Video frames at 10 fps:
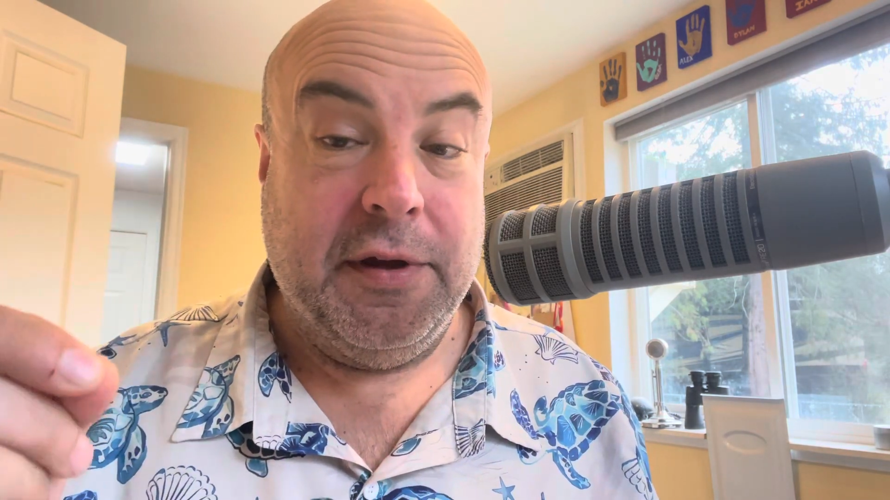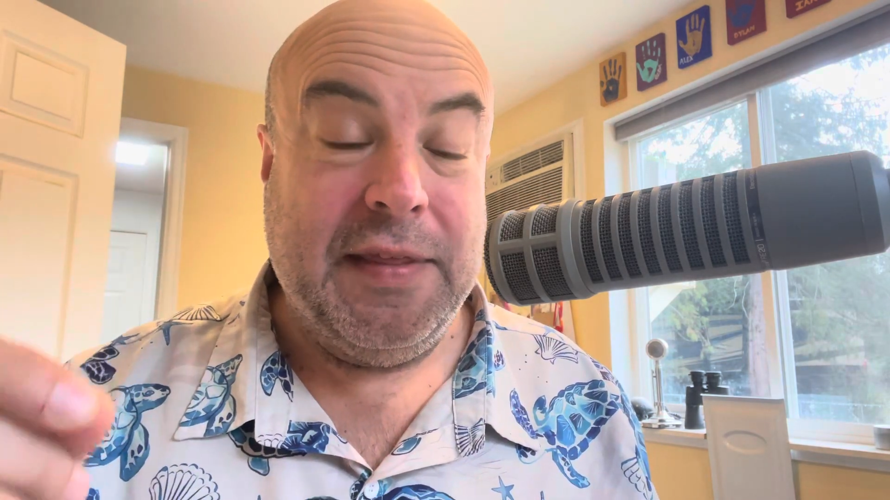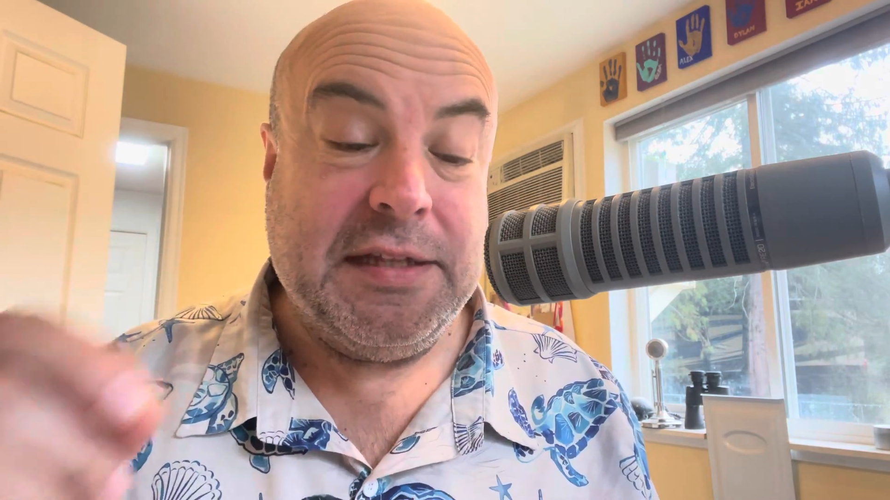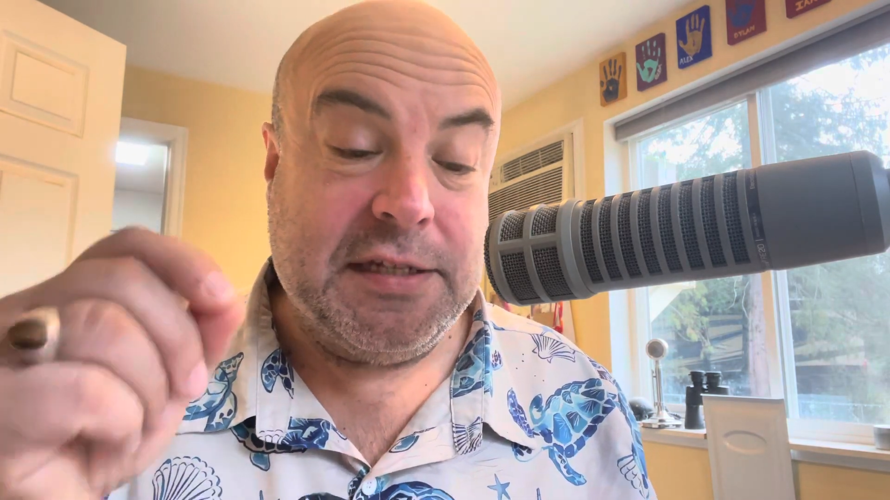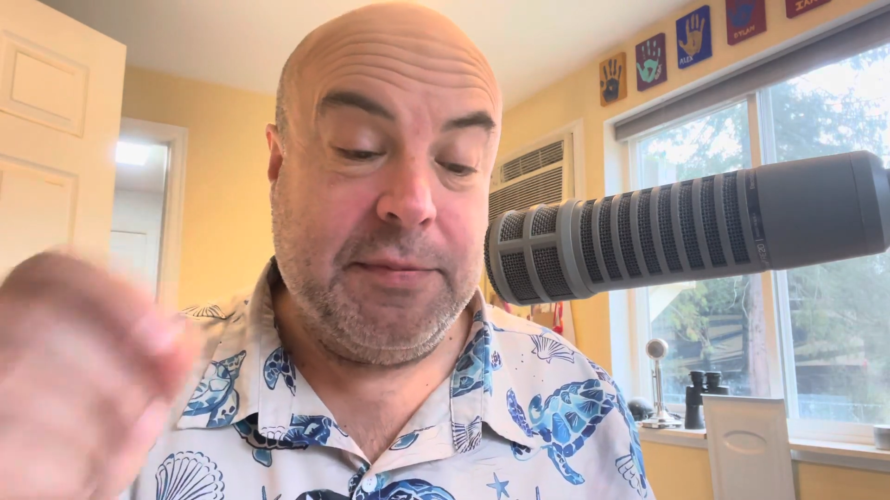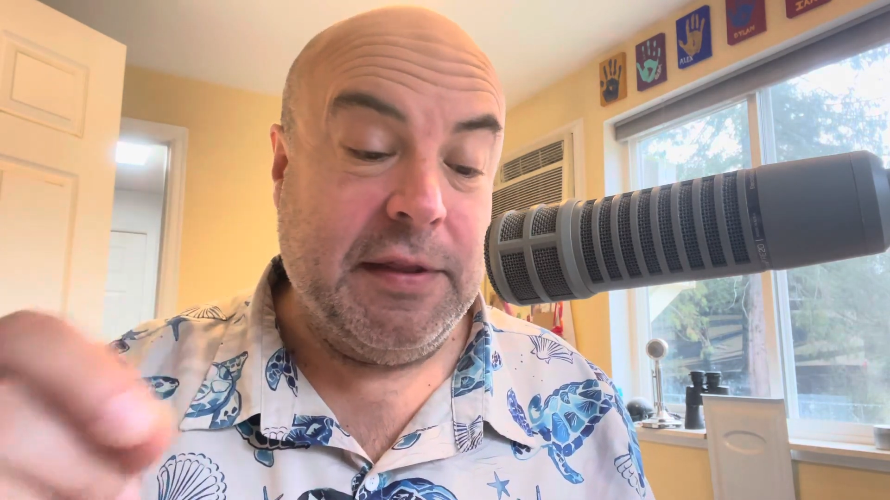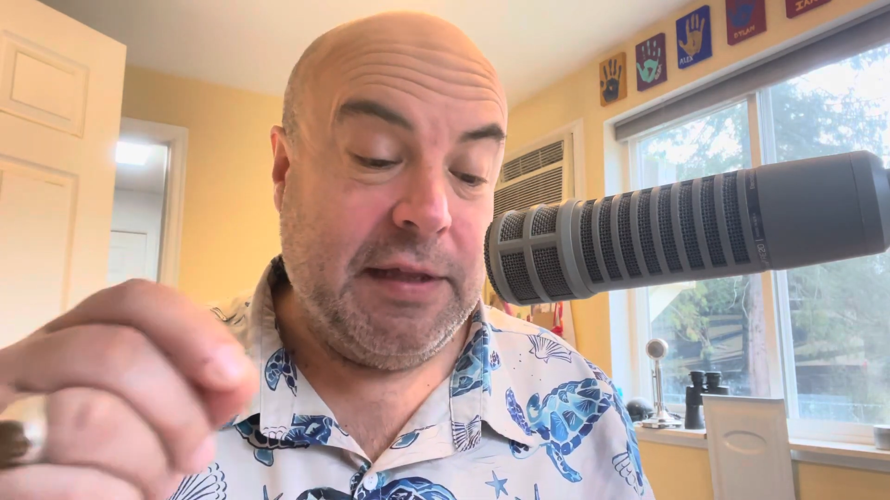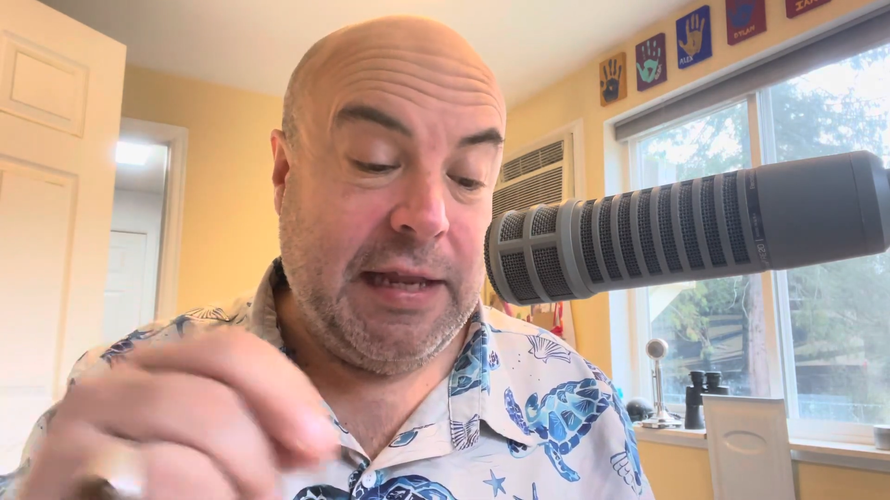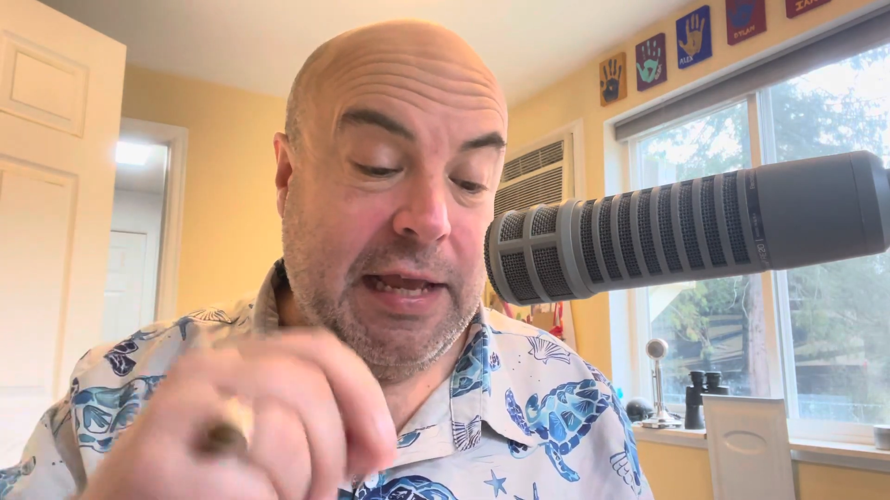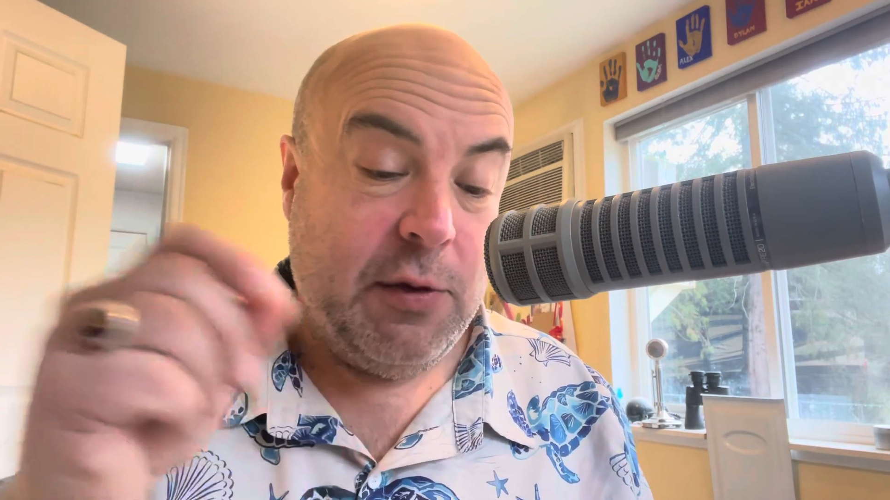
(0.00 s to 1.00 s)
And that's something
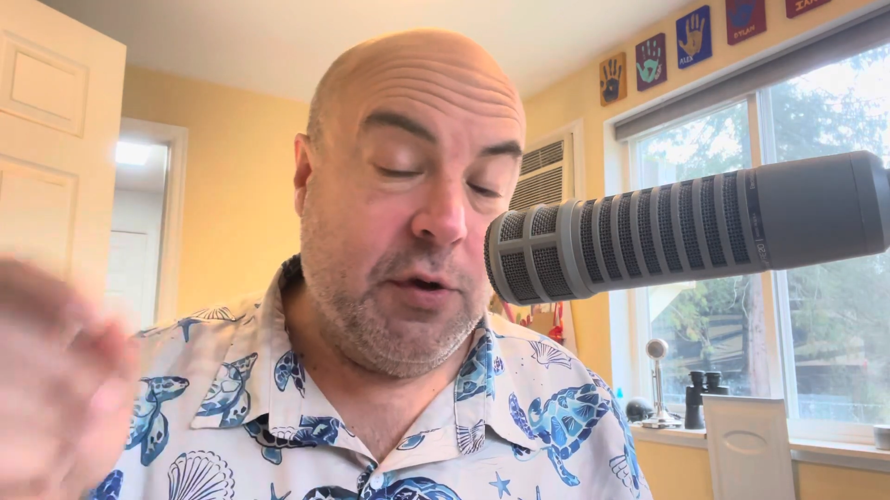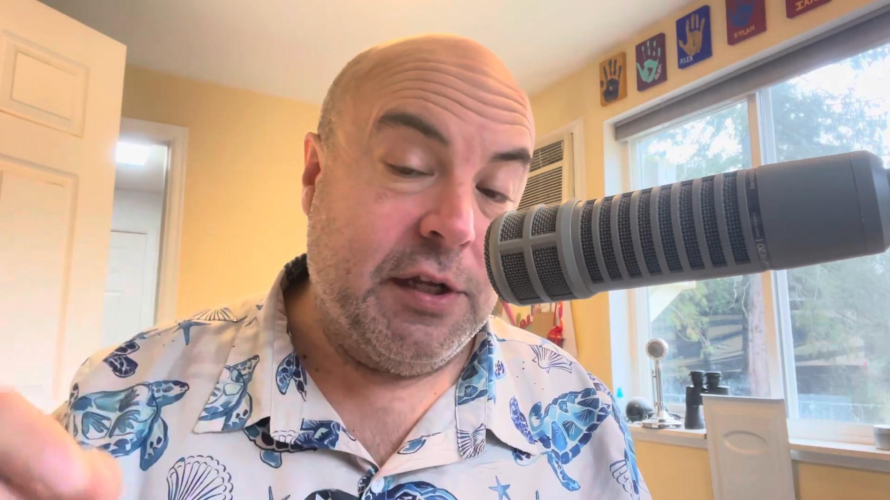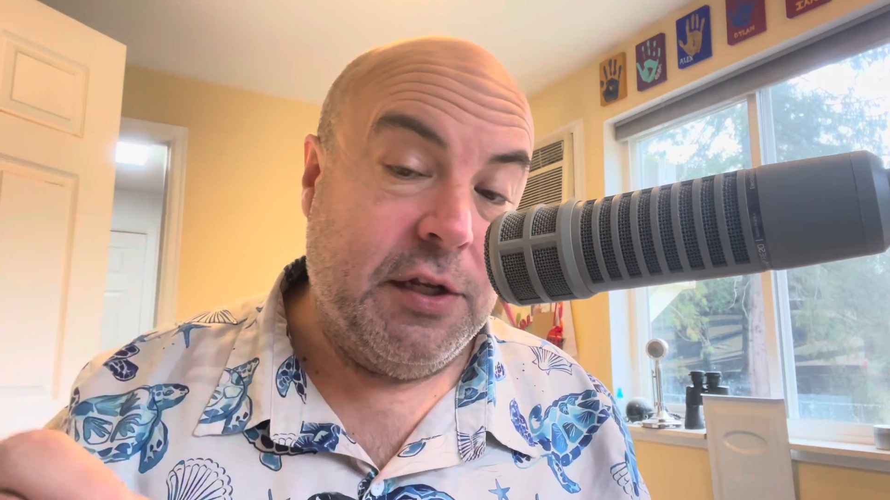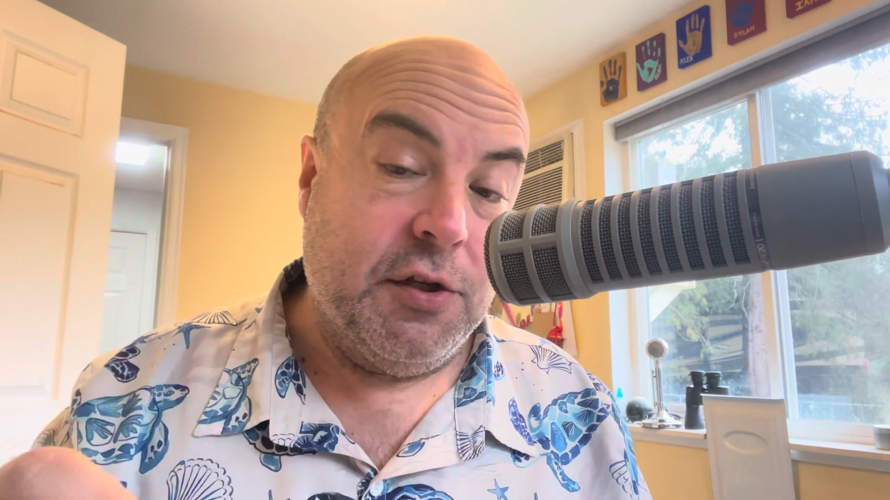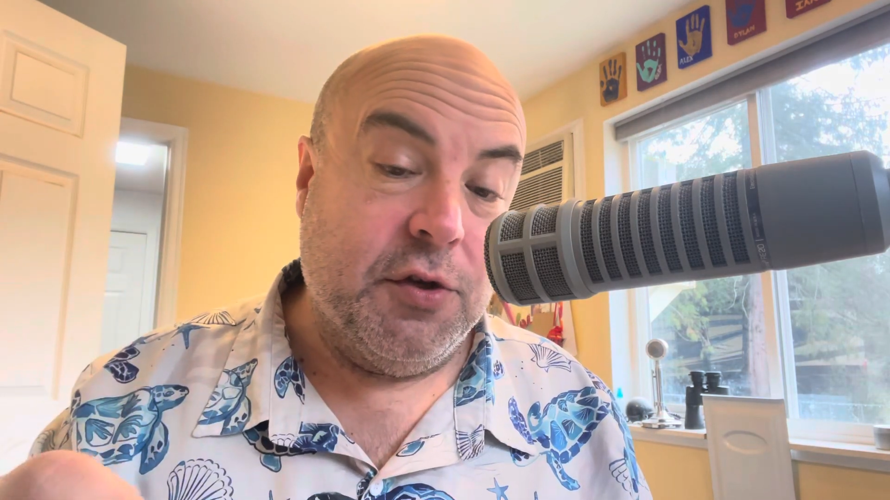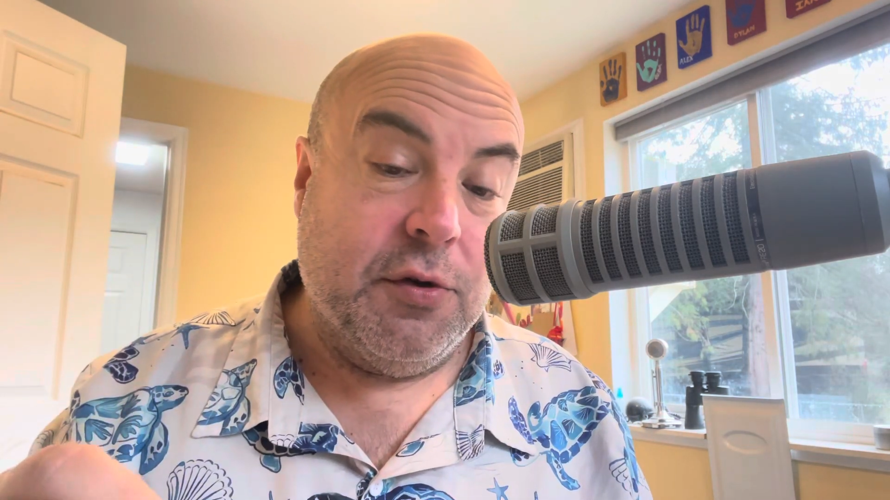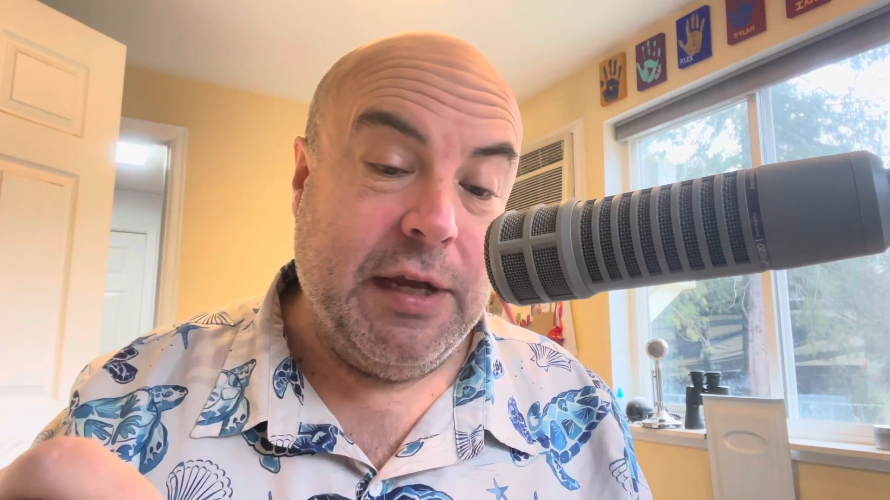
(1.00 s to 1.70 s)
that anyone can do.